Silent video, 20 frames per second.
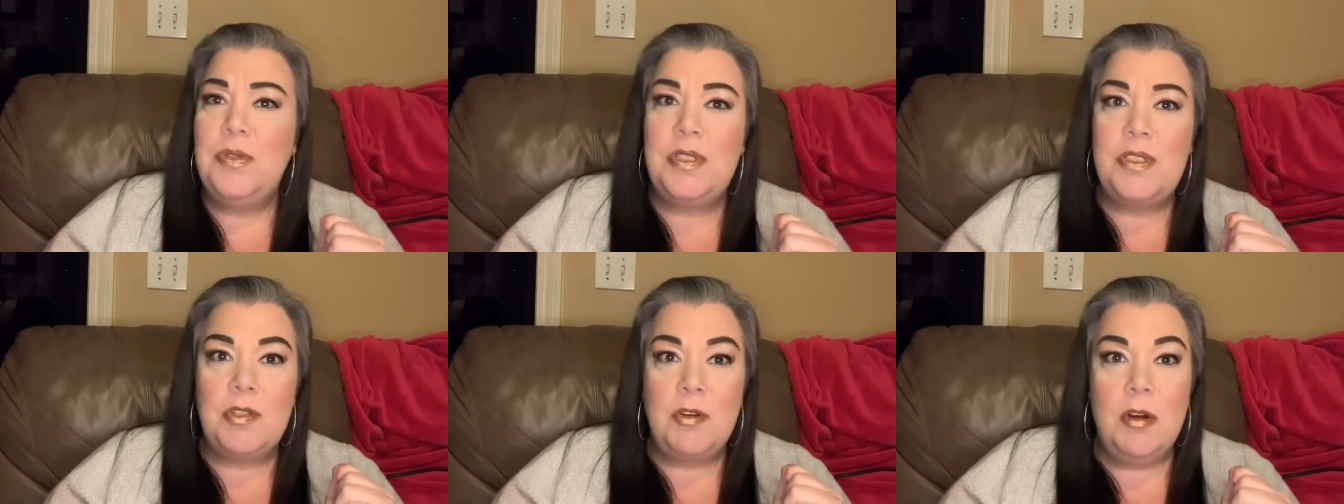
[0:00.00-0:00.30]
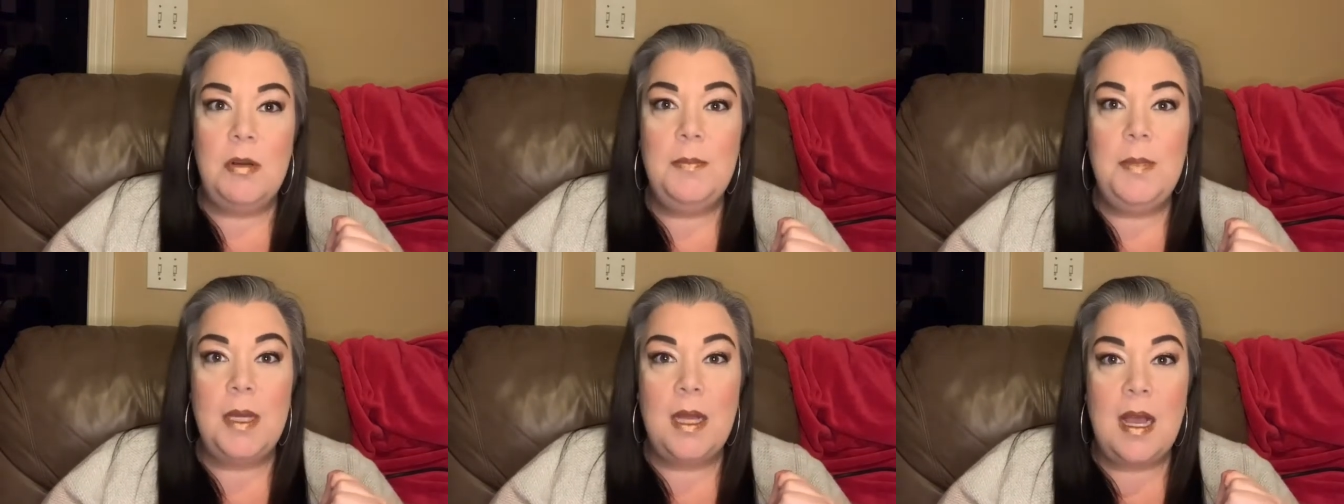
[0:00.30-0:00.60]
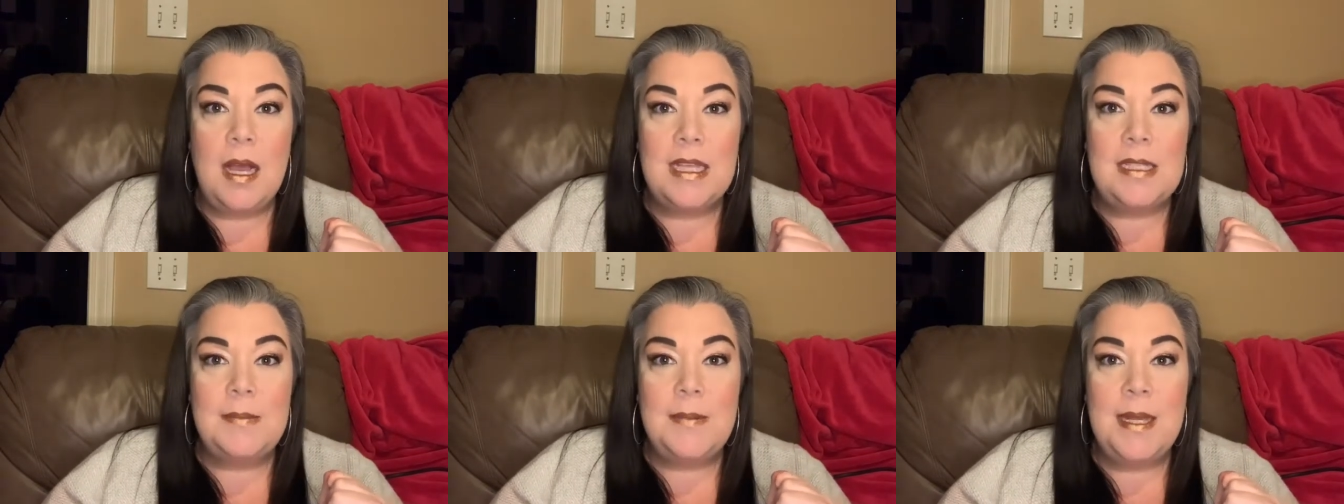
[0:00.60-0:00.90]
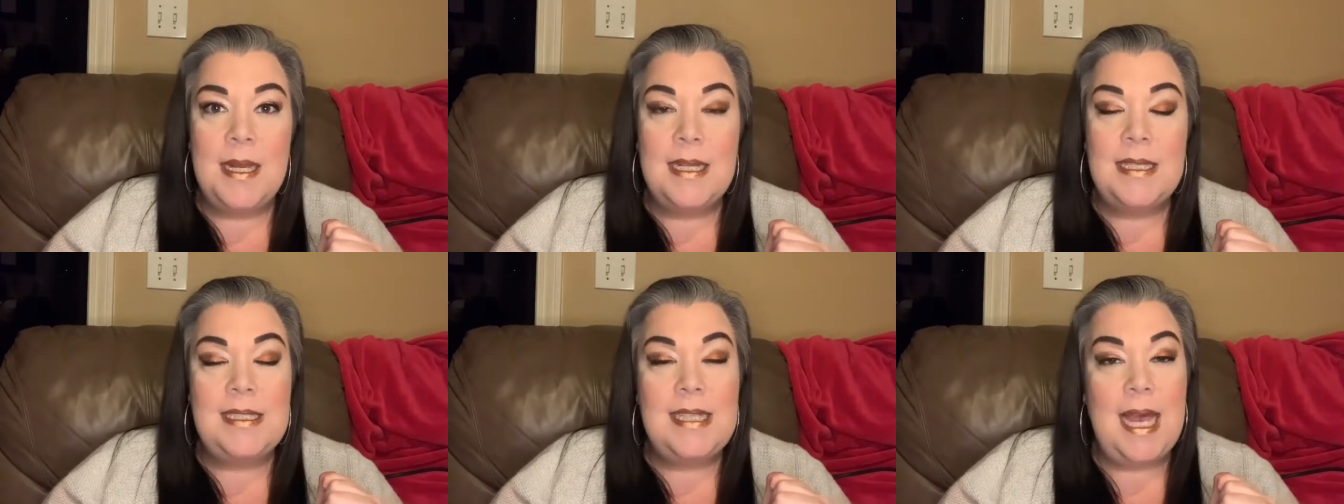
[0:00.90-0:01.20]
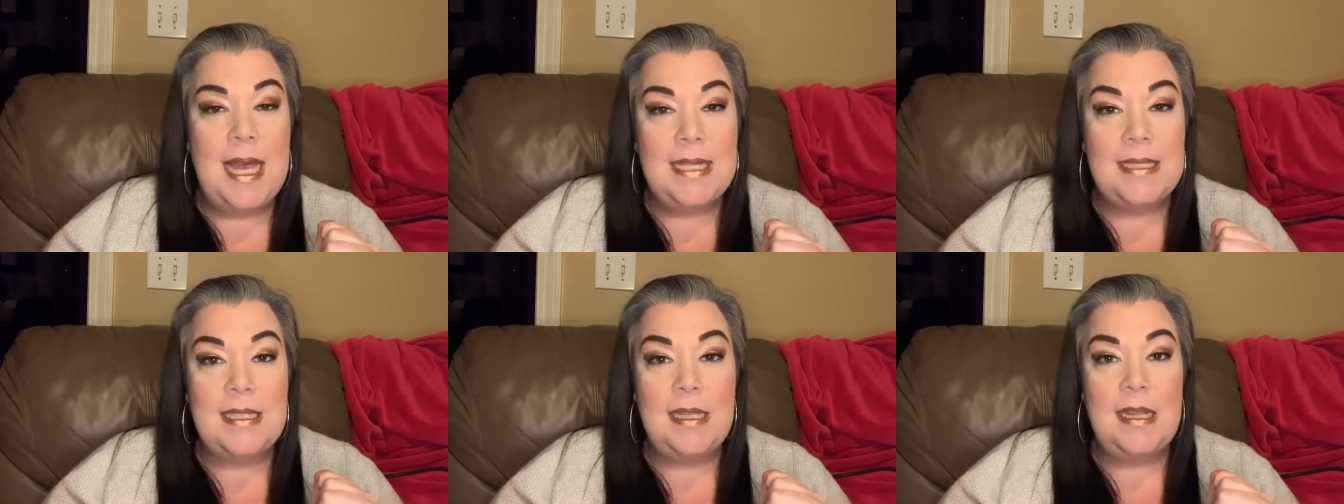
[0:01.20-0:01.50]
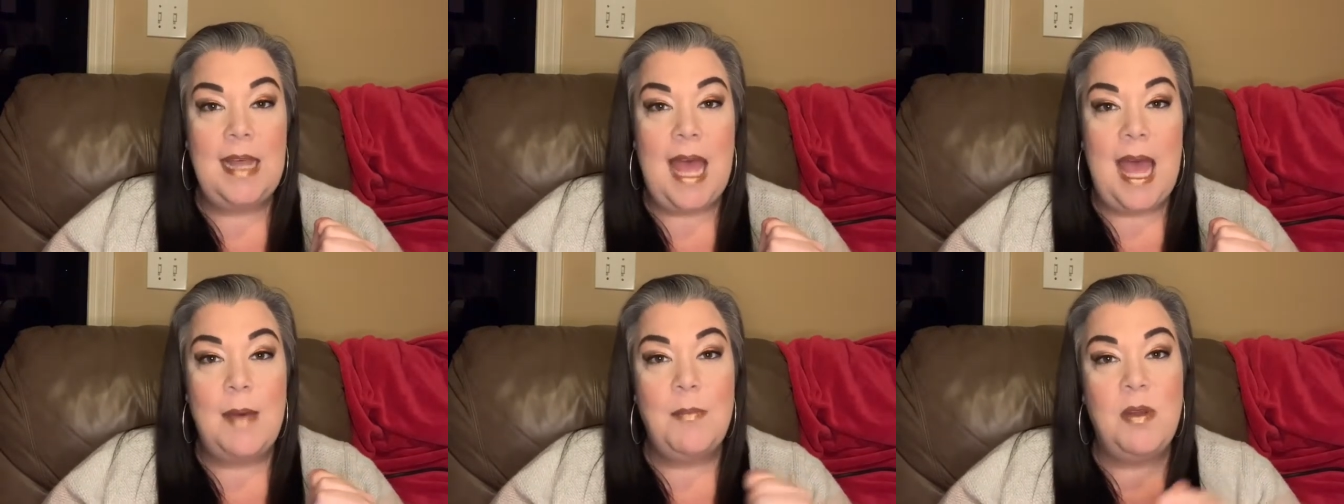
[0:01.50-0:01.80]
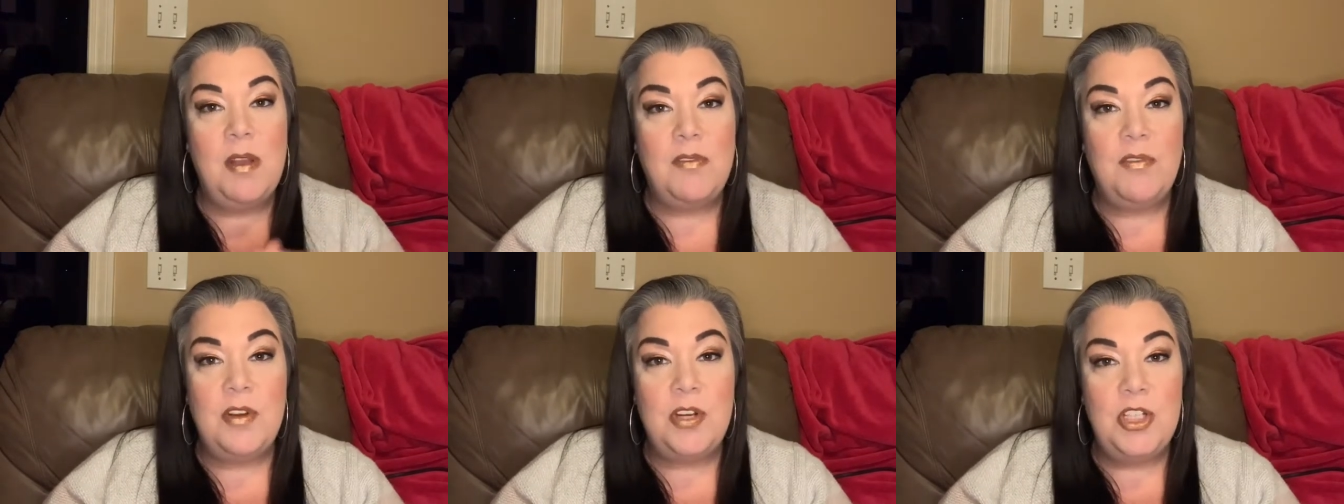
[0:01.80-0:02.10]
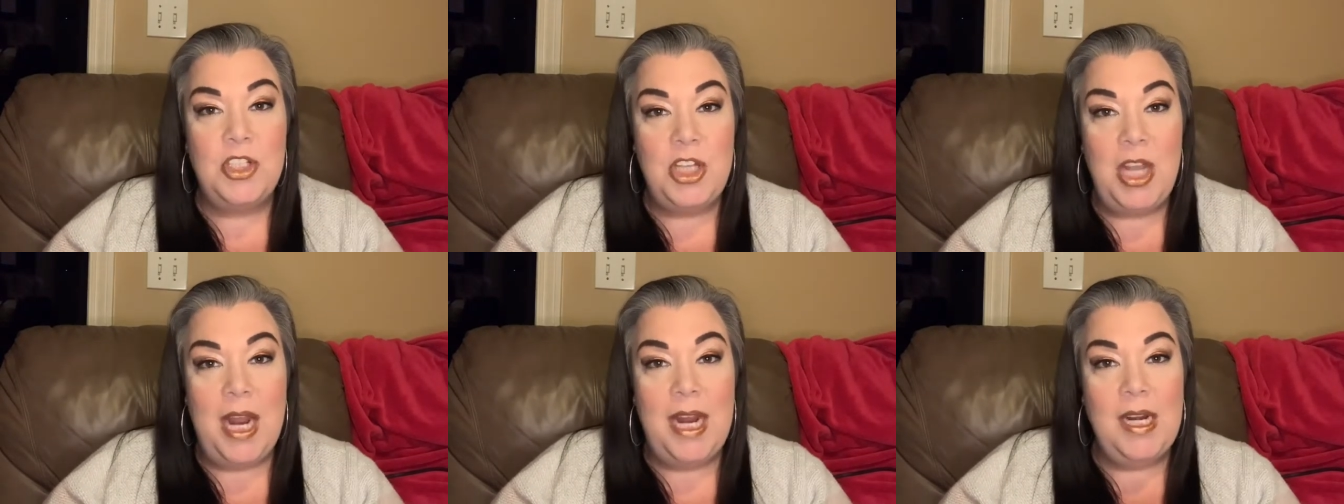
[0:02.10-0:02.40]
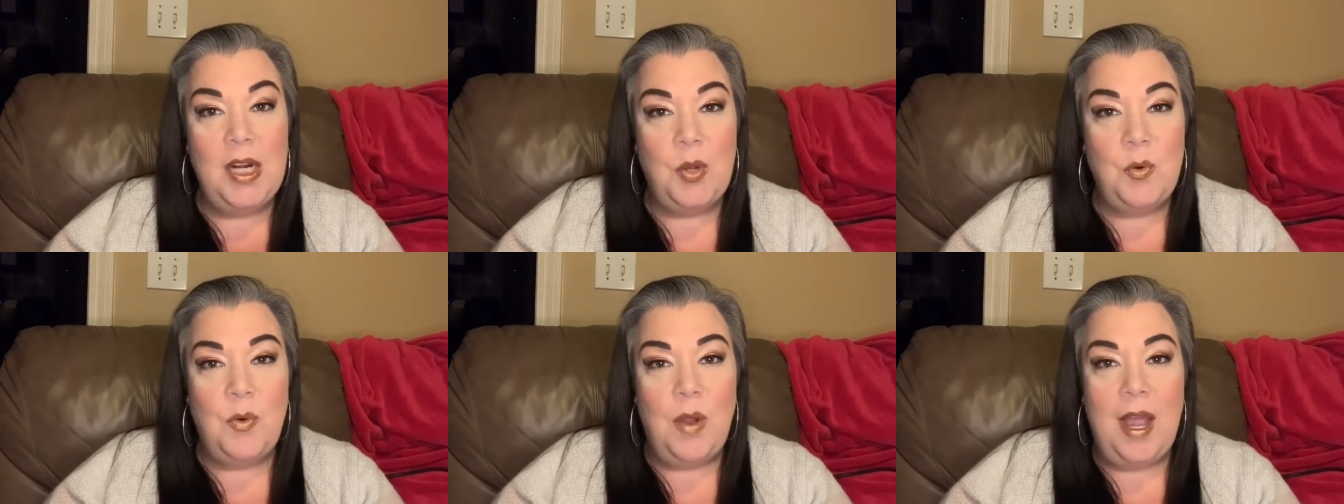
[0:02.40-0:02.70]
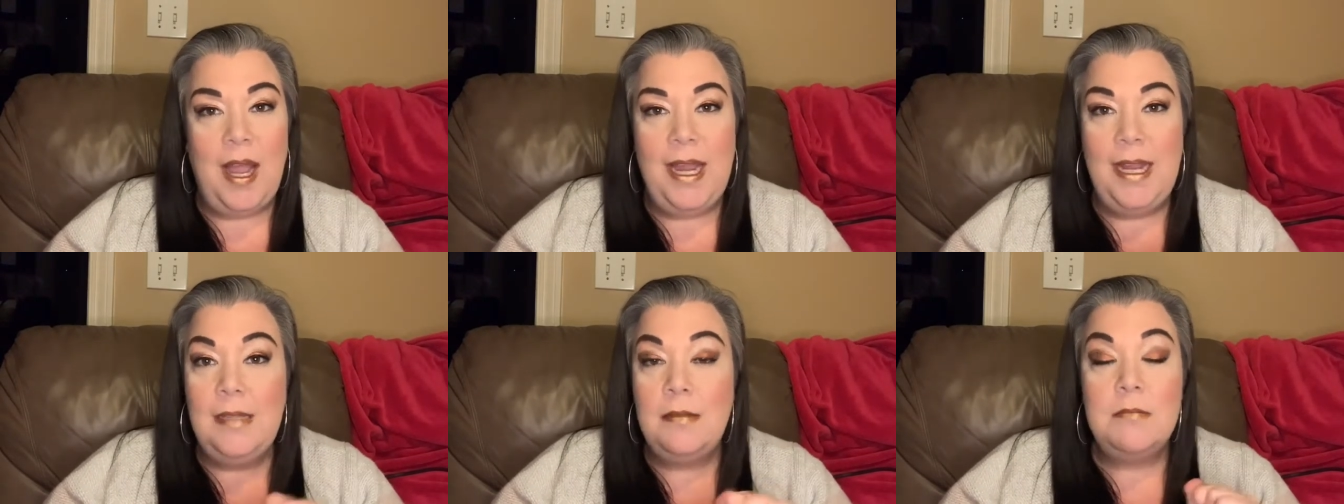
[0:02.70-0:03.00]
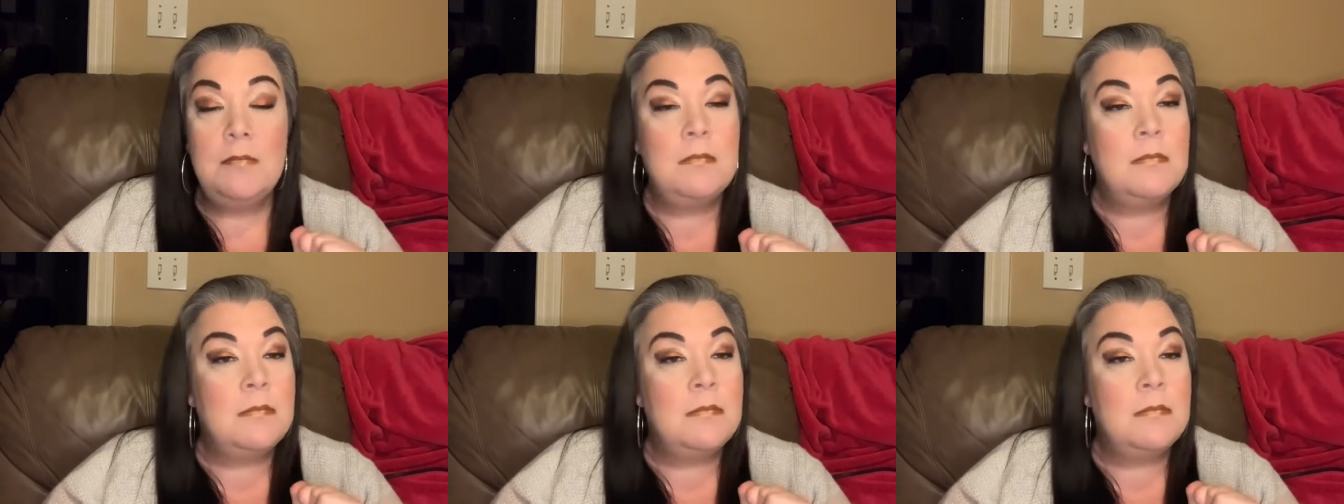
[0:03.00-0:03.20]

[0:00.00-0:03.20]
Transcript: Storybook Cosmetics has a lab over in China, right?